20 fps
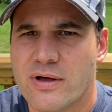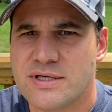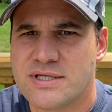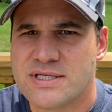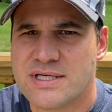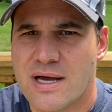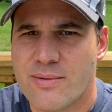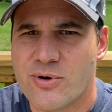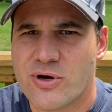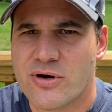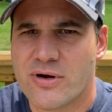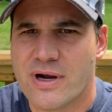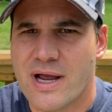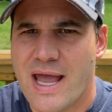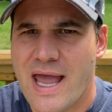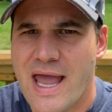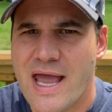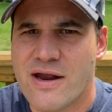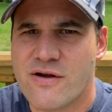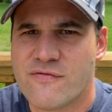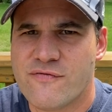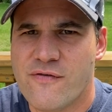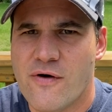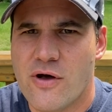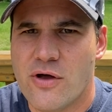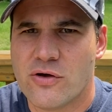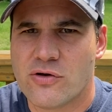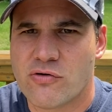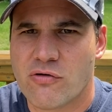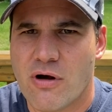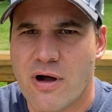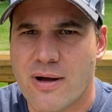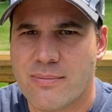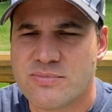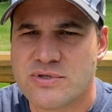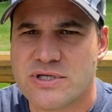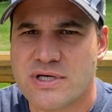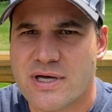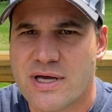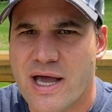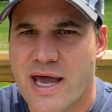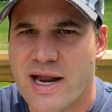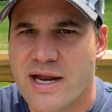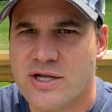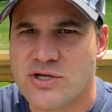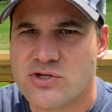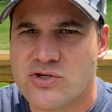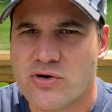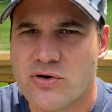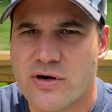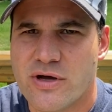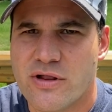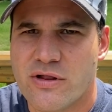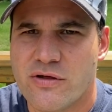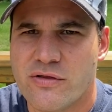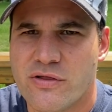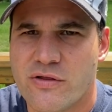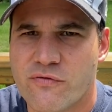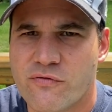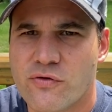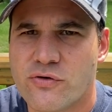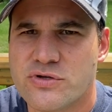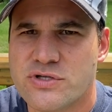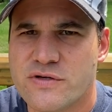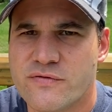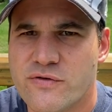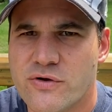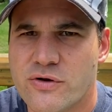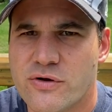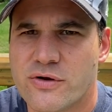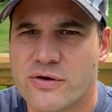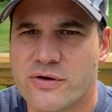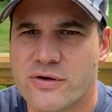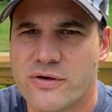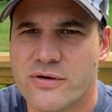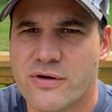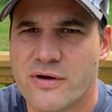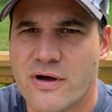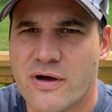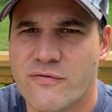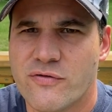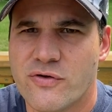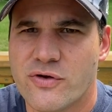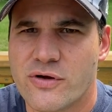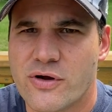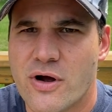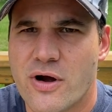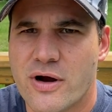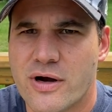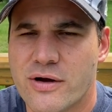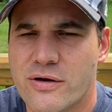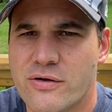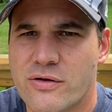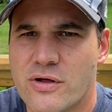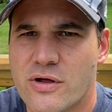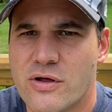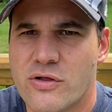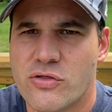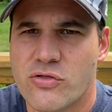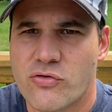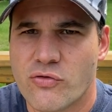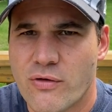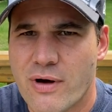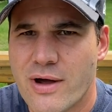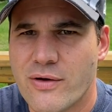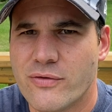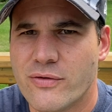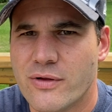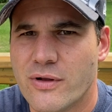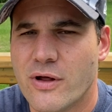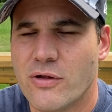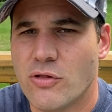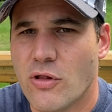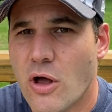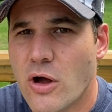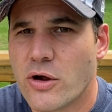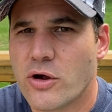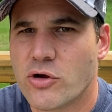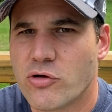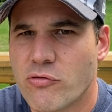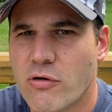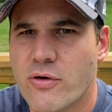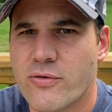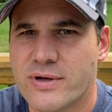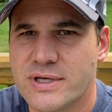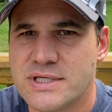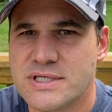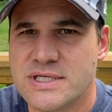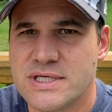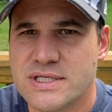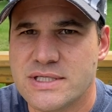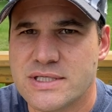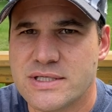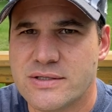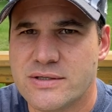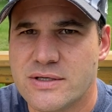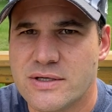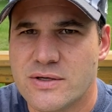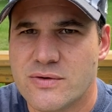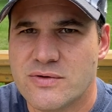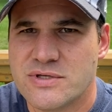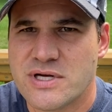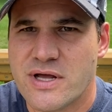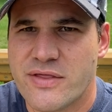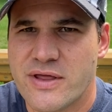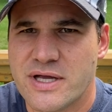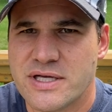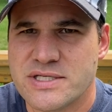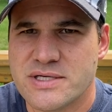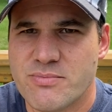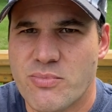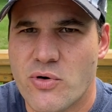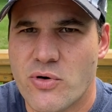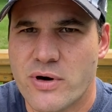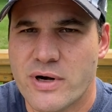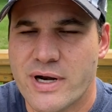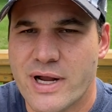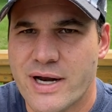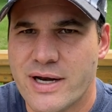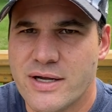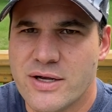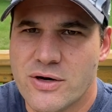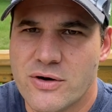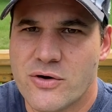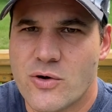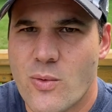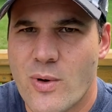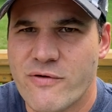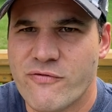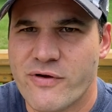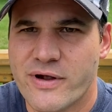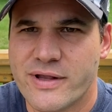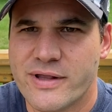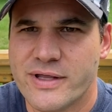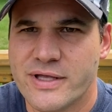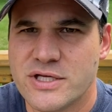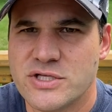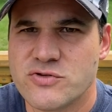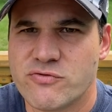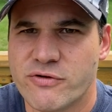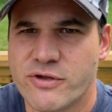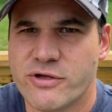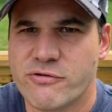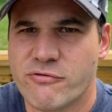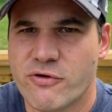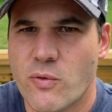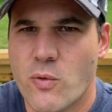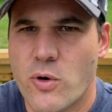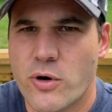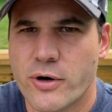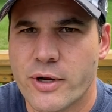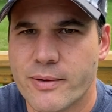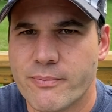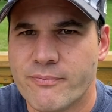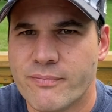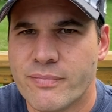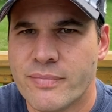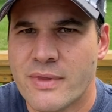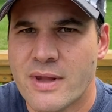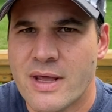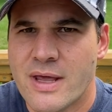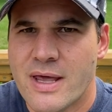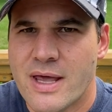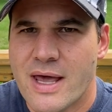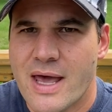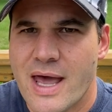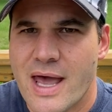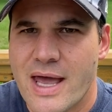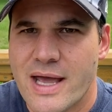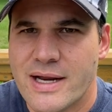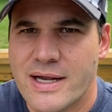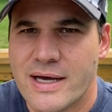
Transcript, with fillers: summer and fall crops and enjoy the, the fruits of your of your garden throughout a longer growing season, which I think is important. And, you know, quite frankly, it's really rewarding. And